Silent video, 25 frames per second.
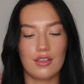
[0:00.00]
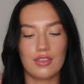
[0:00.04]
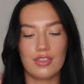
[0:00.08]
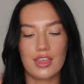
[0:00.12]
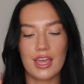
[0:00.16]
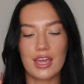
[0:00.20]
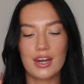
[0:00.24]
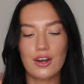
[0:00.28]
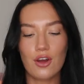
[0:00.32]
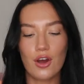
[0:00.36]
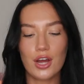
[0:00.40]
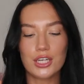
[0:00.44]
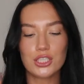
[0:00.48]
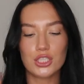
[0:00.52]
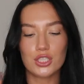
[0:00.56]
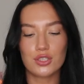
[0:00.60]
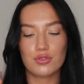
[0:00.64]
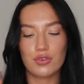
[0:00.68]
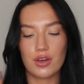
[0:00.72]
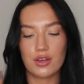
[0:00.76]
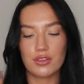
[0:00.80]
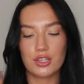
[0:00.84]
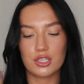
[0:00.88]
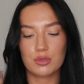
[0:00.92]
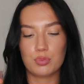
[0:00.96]
Then I just
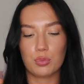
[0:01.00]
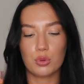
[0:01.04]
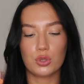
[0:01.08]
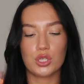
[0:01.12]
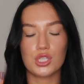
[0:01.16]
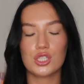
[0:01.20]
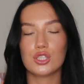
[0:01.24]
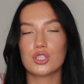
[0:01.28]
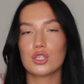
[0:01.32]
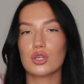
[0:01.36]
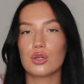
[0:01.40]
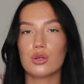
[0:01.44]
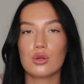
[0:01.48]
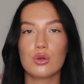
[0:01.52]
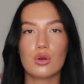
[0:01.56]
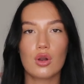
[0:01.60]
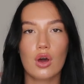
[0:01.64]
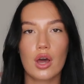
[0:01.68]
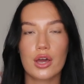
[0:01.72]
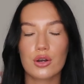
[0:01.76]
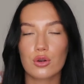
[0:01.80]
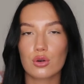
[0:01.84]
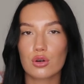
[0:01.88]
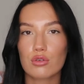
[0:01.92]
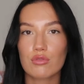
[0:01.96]
found this bodysuit
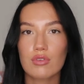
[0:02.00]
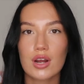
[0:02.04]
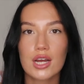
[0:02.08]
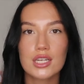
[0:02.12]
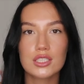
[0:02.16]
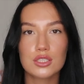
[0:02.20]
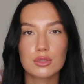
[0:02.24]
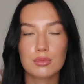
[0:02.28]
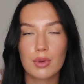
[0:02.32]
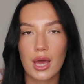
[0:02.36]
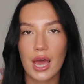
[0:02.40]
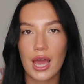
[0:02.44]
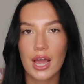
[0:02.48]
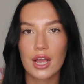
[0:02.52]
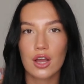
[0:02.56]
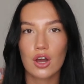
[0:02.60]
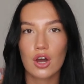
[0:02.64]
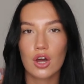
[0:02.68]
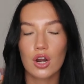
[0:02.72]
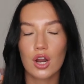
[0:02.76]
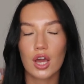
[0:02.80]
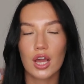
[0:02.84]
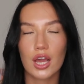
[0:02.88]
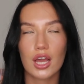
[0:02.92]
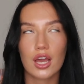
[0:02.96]
lying on a random
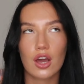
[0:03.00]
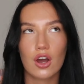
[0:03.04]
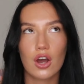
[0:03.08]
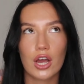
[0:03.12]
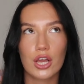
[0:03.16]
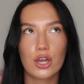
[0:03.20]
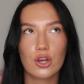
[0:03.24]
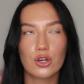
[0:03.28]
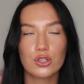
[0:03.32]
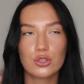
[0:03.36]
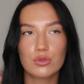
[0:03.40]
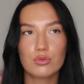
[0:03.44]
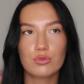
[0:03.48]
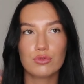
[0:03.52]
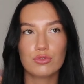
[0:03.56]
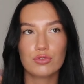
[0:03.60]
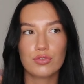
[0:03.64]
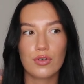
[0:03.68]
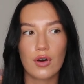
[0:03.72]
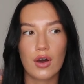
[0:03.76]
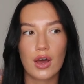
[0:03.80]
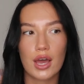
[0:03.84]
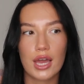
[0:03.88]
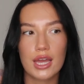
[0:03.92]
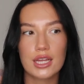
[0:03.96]
hanger. Like, I couldn't
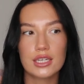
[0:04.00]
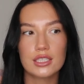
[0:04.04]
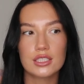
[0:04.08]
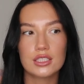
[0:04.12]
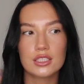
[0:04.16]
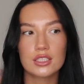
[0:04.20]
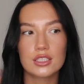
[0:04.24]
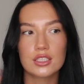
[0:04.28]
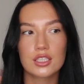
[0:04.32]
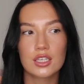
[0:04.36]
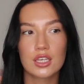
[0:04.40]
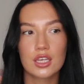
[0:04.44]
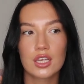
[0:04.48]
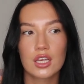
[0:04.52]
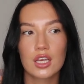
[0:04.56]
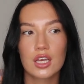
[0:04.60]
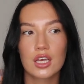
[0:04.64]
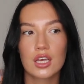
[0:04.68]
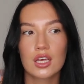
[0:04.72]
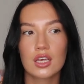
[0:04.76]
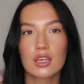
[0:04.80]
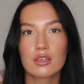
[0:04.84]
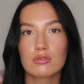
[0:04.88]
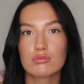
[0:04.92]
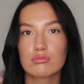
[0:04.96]
find
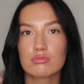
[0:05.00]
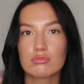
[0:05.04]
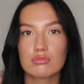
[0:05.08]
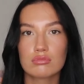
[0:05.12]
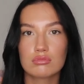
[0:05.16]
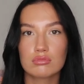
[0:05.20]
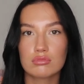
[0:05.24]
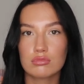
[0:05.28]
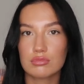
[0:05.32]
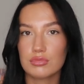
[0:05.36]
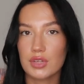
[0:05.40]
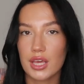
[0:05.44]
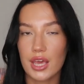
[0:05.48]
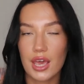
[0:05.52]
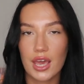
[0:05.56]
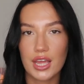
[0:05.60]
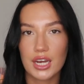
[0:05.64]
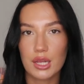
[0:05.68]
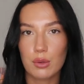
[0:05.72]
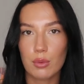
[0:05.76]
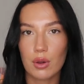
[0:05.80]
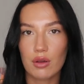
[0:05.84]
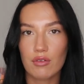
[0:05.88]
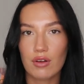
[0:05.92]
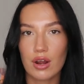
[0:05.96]
it
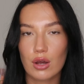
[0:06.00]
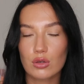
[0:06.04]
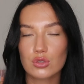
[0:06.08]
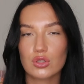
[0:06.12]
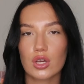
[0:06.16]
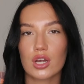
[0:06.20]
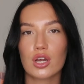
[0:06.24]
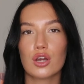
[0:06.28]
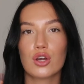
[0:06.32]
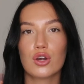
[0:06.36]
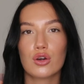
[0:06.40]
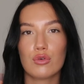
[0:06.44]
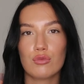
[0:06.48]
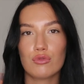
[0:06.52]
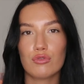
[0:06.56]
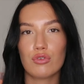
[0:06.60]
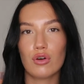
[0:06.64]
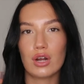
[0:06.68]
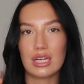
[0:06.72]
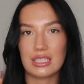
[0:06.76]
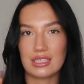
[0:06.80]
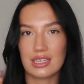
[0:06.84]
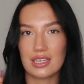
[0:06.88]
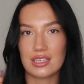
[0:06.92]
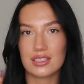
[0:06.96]
anywhere else. Like, I couldn't
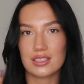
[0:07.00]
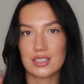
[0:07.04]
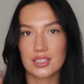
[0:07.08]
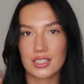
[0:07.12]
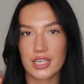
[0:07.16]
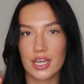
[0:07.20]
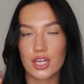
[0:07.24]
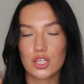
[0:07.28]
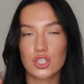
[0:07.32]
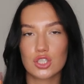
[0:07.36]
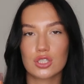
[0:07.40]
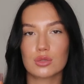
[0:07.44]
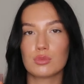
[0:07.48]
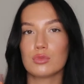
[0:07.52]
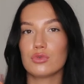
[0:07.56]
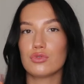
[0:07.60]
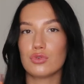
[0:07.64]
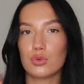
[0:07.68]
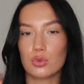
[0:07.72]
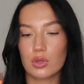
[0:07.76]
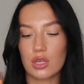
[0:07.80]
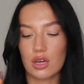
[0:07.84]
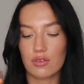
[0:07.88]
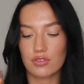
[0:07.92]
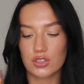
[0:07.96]
find its section with
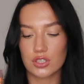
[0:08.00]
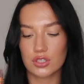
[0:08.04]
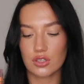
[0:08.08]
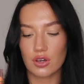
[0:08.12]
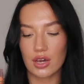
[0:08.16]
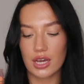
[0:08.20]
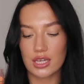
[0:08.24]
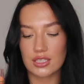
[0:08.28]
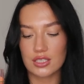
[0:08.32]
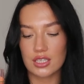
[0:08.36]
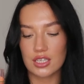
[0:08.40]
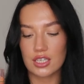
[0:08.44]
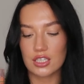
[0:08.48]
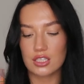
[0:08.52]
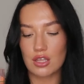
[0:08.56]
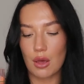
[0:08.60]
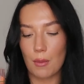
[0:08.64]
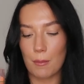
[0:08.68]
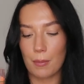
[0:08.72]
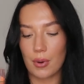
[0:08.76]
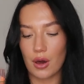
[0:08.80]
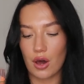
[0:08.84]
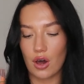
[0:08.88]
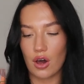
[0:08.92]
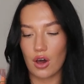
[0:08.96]
all the other sizes.
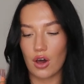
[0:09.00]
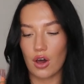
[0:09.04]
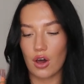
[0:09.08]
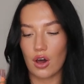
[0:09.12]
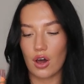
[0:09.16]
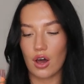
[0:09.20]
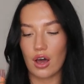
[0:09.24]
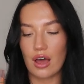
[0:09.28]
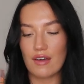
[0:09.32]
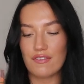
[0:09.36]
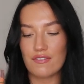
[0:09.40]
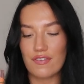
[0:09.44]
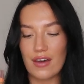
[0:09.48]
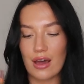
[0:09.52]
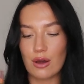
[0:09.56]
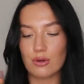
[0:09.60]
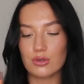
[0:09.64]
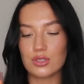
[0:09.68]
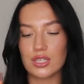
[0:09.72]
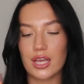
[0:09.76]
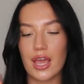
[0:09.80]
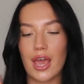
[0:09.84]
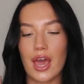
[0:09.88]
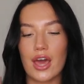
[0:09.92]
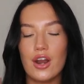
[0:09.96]
But I
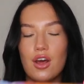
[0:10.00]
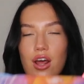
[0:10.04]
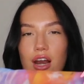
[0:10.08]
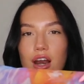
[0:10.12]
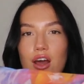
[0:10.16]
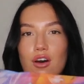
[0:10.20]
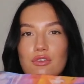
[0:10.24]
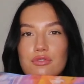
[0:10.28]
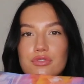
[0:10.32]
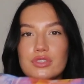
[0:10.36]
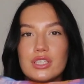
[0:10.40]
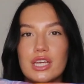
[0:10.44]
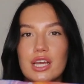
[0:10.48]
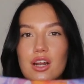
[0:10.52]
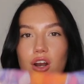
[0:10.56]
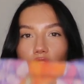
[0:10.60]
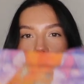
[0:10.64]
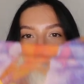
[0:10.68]
found it and I loved it.